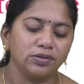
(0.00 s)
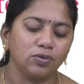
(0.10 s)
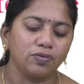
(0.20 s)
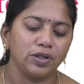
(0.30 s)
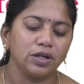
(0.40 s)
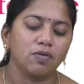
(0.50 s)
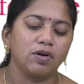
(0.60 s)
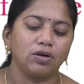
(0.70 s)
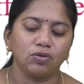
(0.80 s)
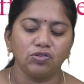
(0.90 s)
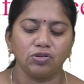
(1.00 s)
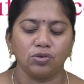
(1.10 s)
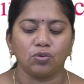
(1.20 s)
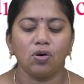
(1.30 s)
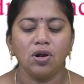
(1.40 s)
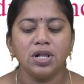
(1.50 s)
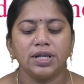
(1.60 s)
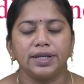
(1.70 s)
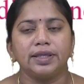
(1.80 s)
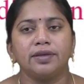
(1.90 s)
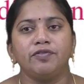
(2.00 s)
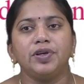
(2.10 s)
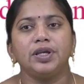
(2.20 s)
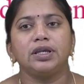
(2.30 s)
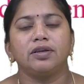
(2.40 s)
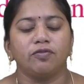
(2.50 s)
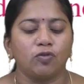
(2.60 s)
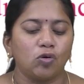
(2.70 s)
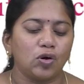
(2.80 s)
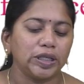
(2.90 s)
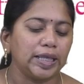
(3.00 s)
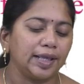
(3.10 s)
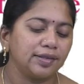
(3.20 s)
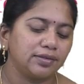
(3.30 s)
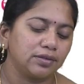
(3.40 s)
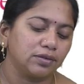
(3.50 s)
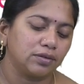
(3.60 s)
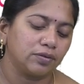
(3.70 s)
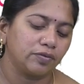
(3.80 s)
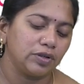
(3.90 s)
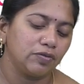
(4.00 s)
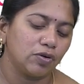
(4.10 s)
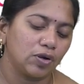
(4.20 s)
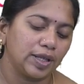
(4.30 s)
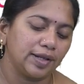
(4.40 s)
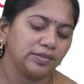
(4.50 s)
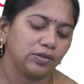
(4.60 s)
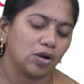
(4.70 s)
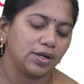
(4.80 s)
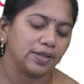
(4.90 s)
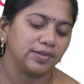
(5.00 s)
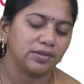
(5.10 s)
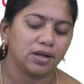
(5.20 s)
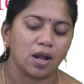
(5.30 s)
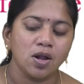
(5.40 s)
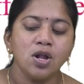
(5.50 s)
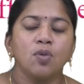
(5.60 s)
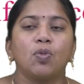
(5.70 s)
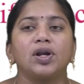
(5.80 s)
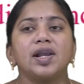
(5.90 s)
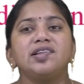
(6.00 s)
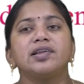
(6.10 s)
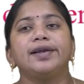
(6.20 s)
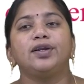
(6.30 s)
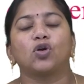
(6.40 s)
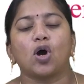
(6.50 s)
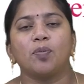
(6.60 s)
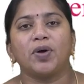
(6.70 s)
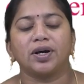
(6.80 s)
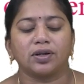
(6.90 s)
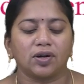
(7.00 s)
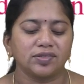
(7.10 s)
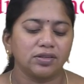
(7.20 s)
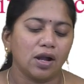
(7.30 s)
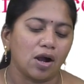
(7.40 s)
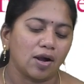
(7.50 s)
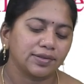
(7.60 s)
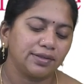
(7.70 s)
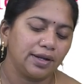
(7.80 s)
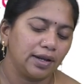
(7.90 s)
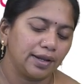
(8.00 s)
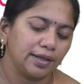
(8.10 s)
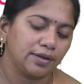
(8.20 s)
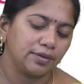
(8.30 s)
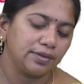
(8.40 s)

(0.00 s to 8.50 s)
So V equal to zero. V O X, uh, V O X zero is the potential drop across the oxide layer.